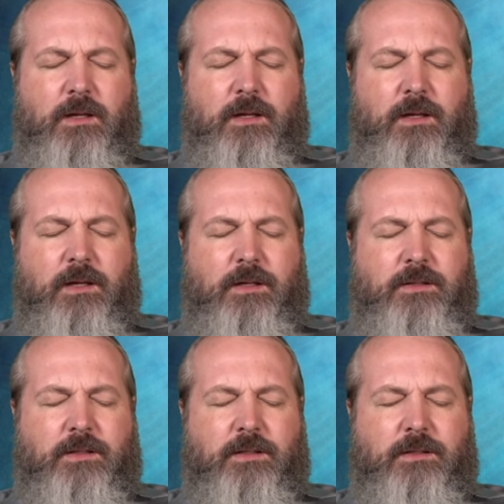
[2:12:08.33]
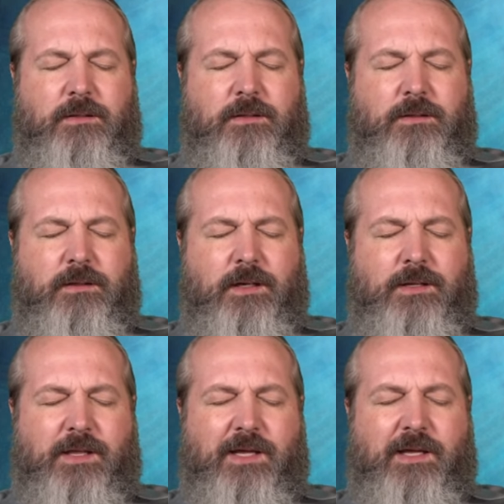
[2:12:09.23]
And I
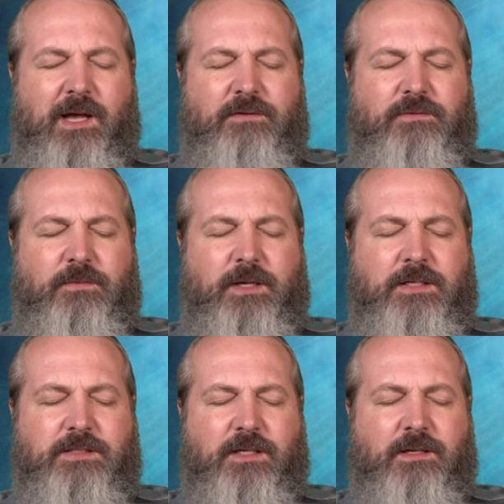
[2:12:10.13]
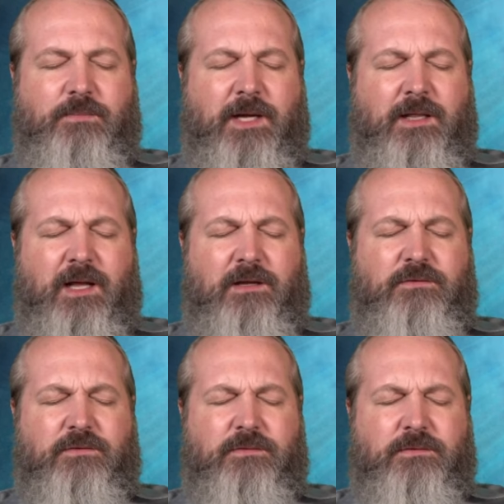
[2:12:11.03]
thank God for what he's done in my
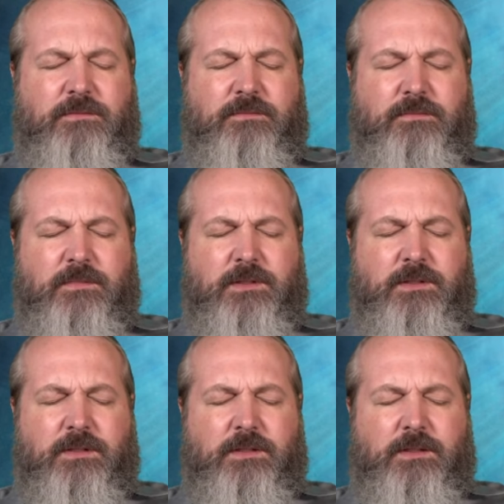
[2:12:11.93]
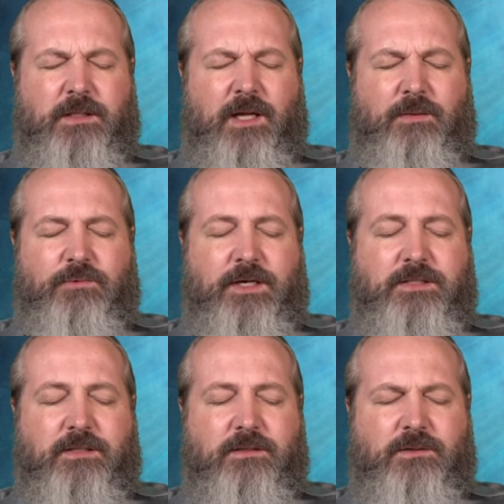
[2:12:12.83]
life. I praise
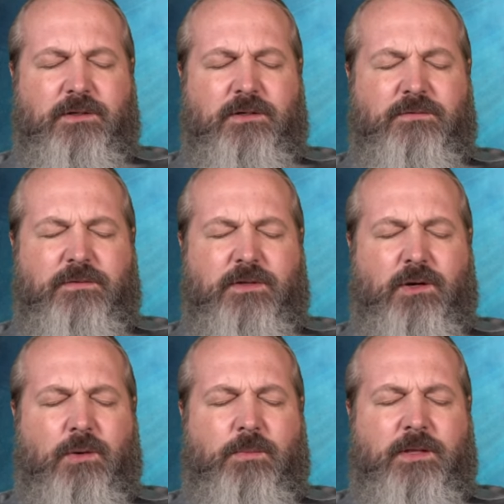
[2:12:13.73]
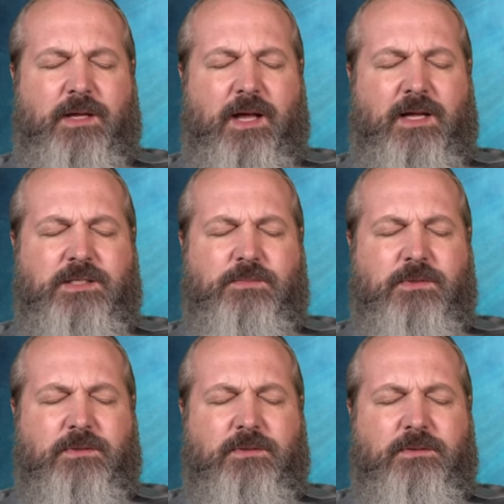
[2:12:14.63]
the Lord for the hope of the gospel.